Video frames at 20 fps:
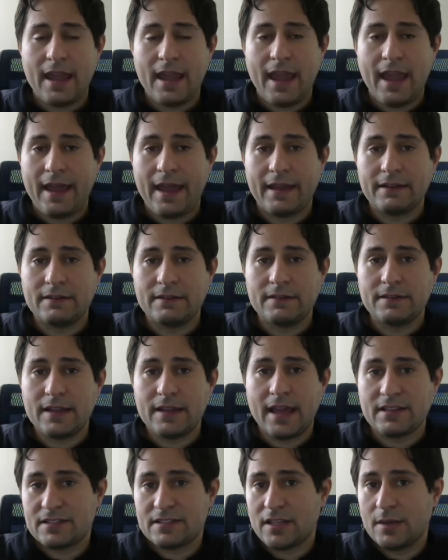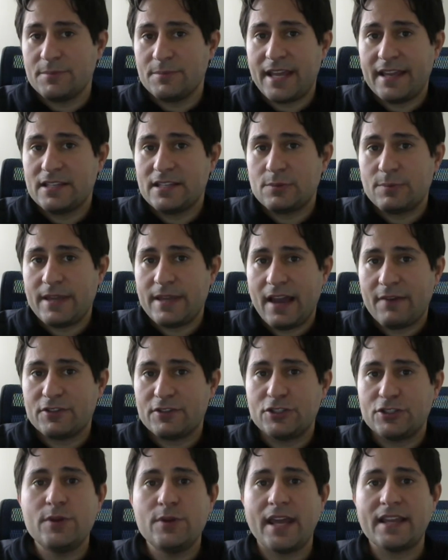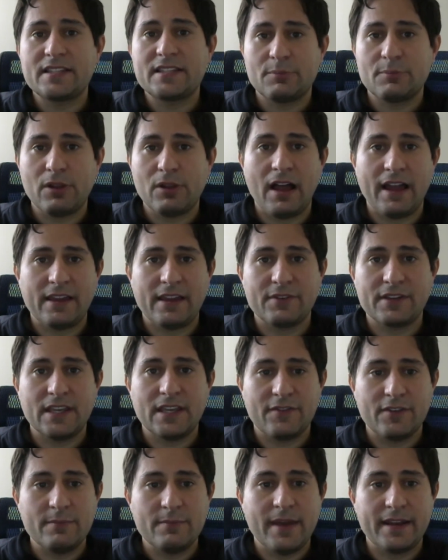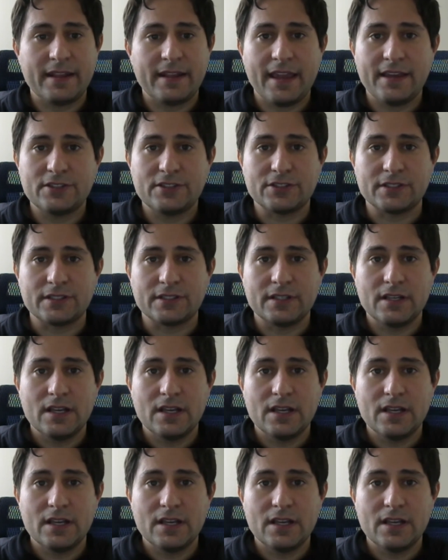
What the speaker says: and some days we have a 2-day supply of a given medication.